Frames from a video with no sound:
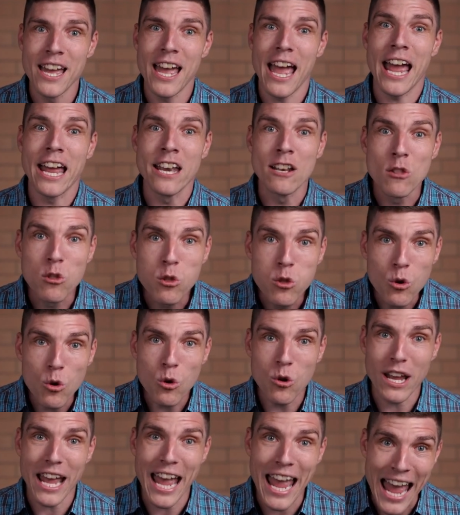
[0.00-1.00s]
and
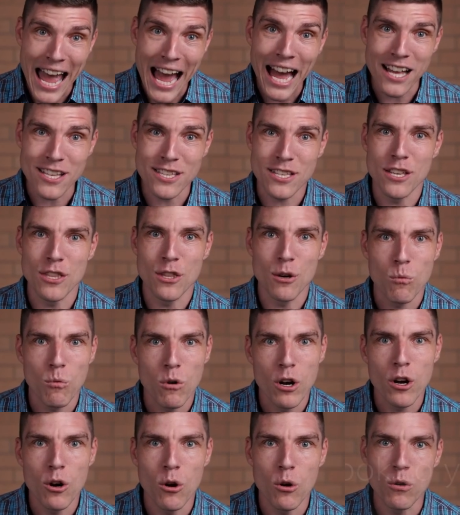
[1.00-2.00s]
look out to the
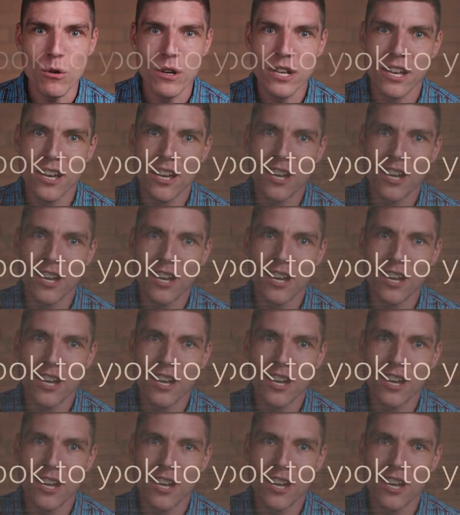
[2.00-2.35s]
world.